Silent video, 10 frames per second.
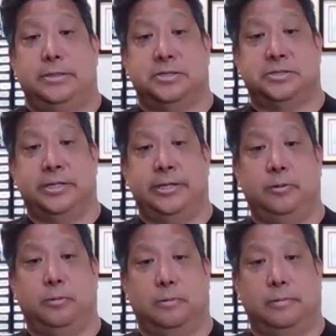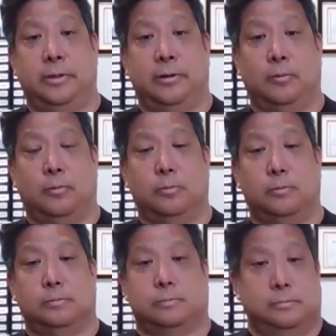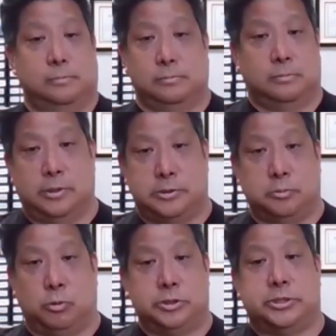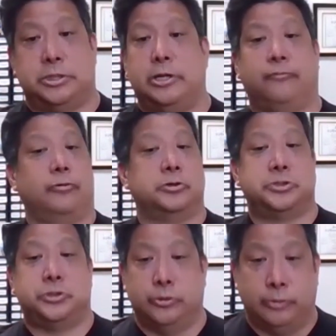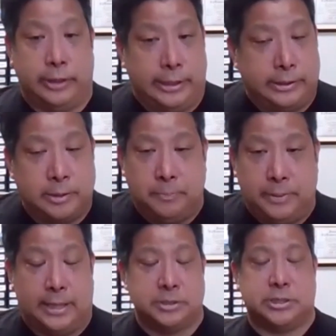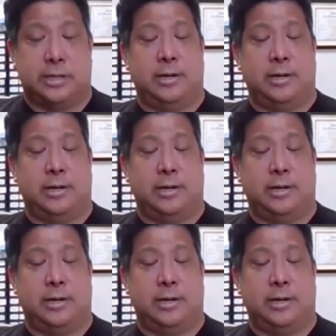to see, what's the difference too in the beds.